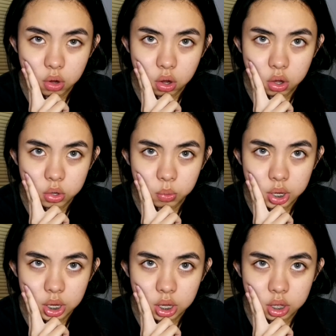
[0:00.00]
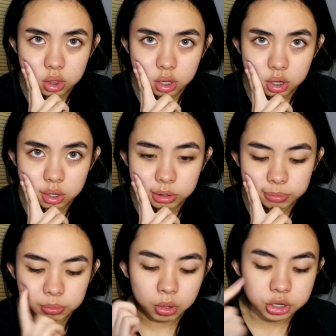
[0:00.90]
on with
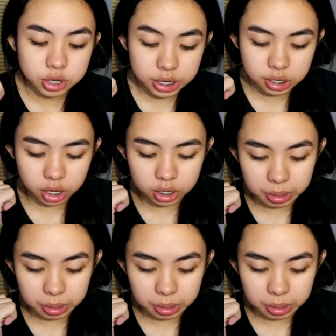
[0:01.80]
moisturizing our